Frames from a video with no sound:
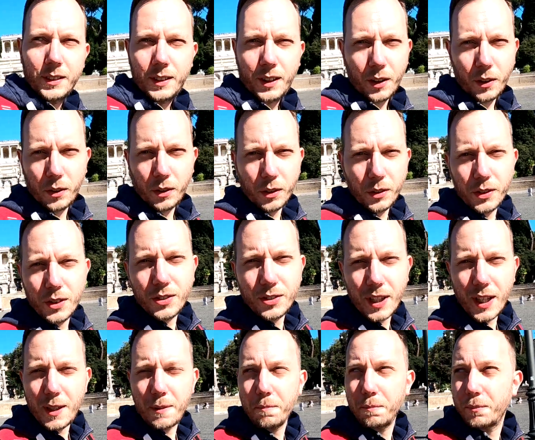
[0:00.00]
they all look the
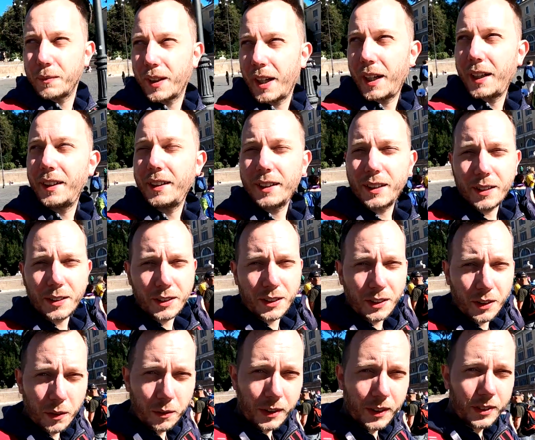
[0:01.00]
same, kinda,
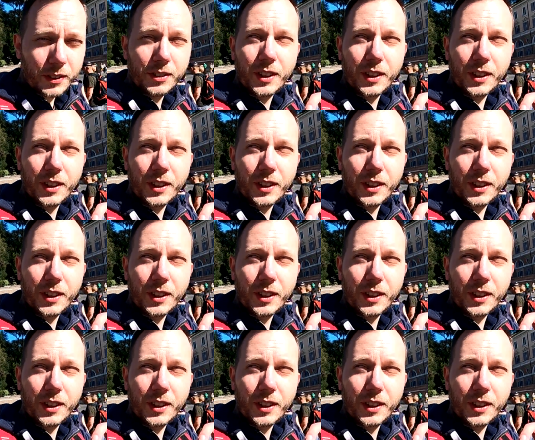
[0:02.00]
you know, with the